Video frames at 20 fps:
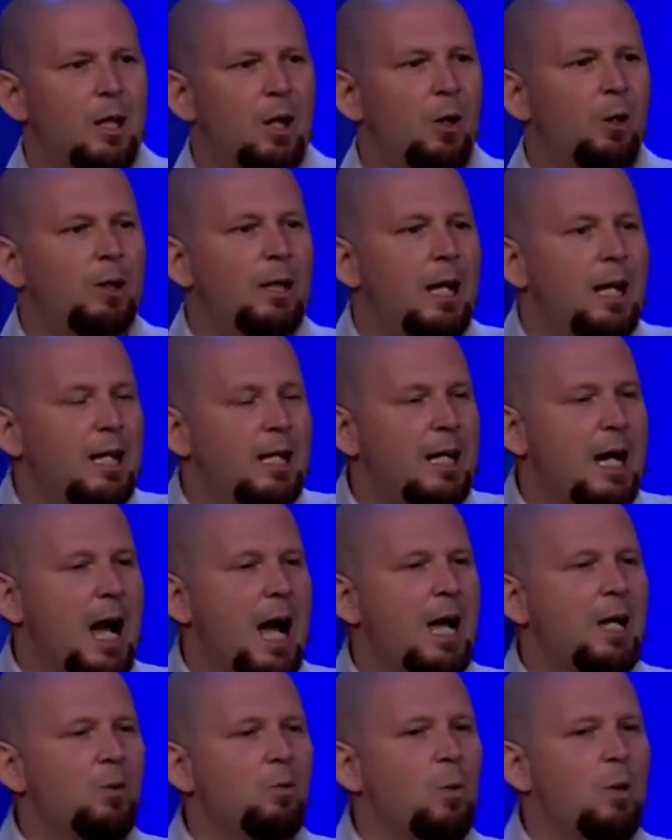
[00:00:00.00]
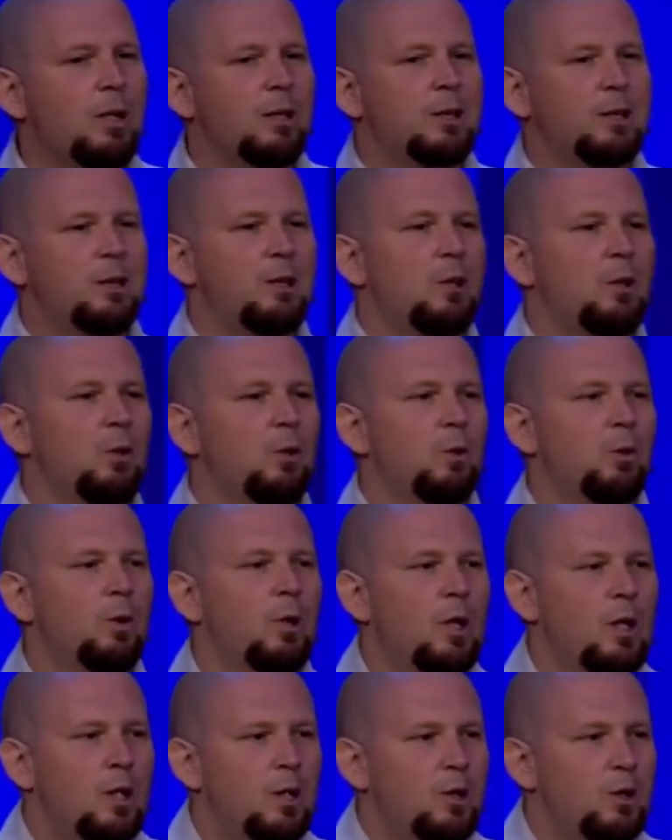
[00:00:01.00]
Okay? God wants
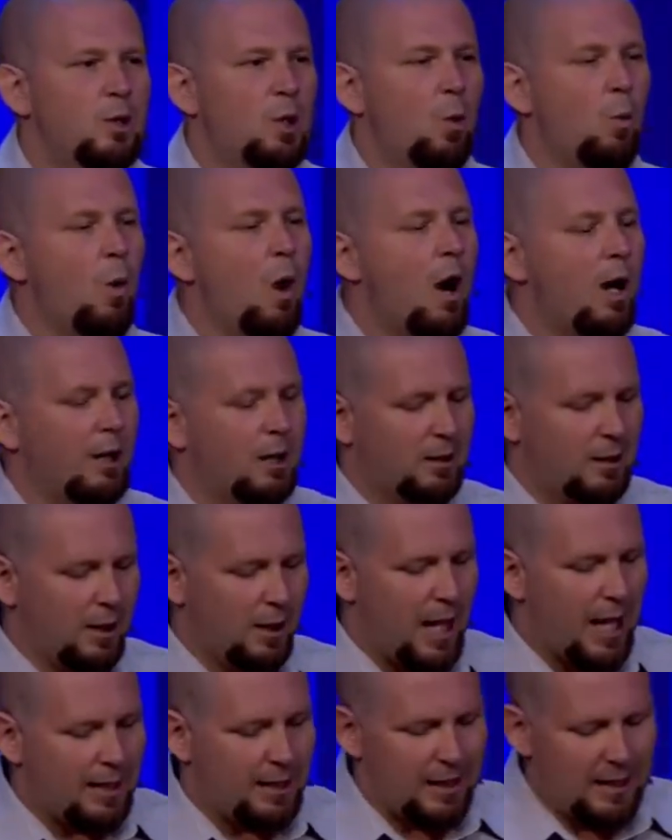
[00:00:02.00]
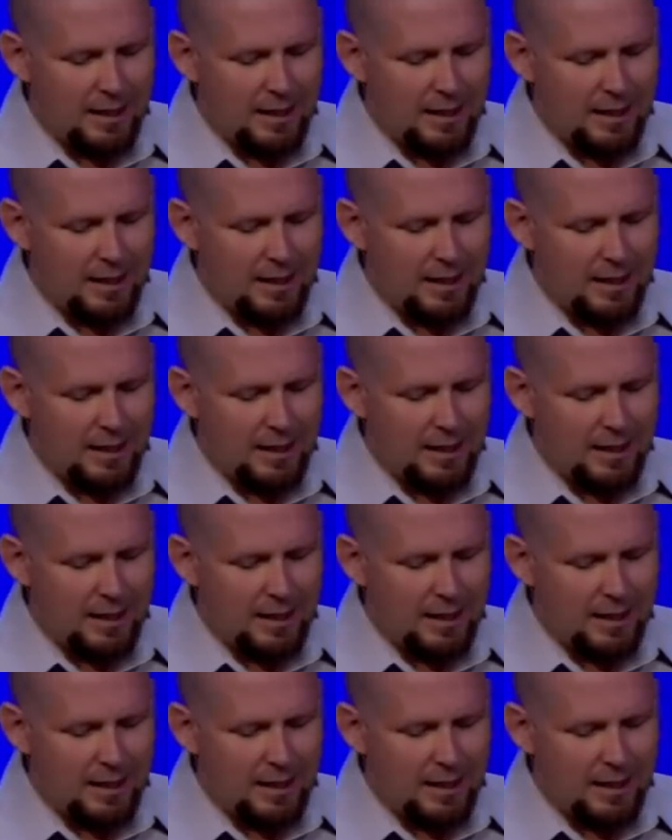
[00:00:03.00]
you to walk in the light.